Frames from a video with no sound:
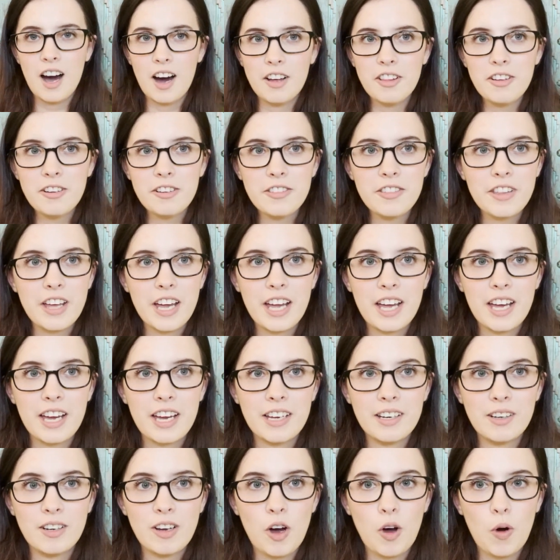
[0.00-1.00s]
Other
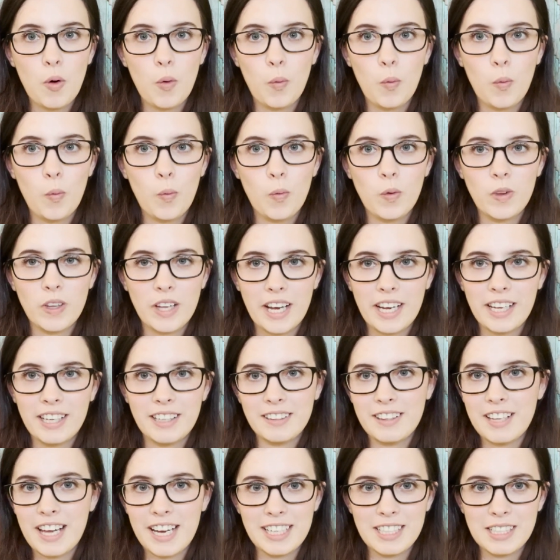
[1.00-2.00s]
than
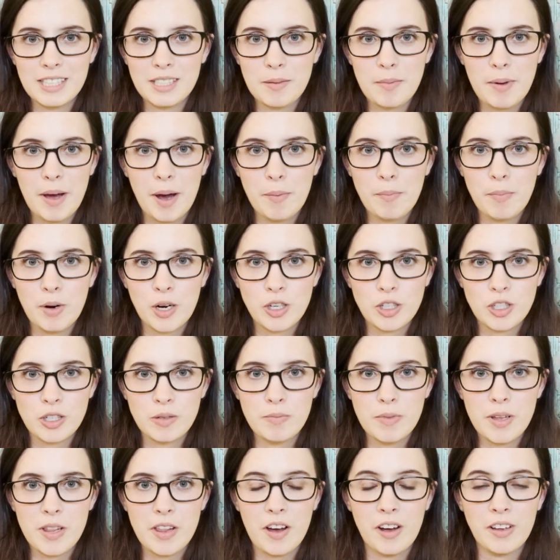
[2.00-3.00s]
like that it's about
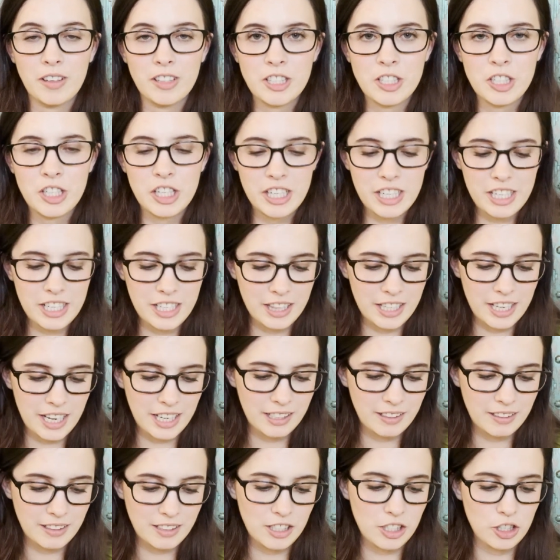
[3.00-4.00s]
Persian mythology and
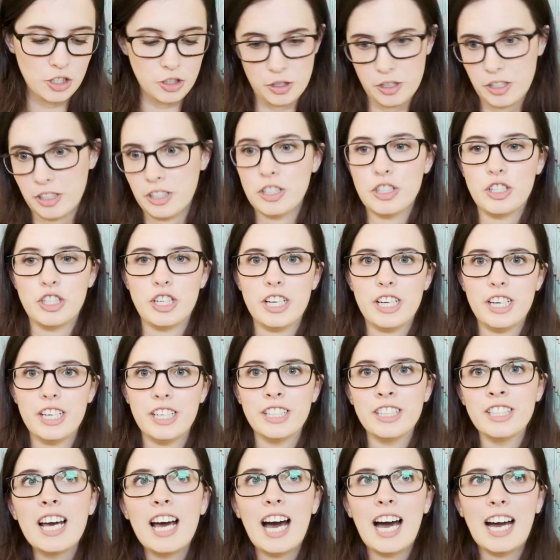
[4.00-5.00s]
that it's a trilogy,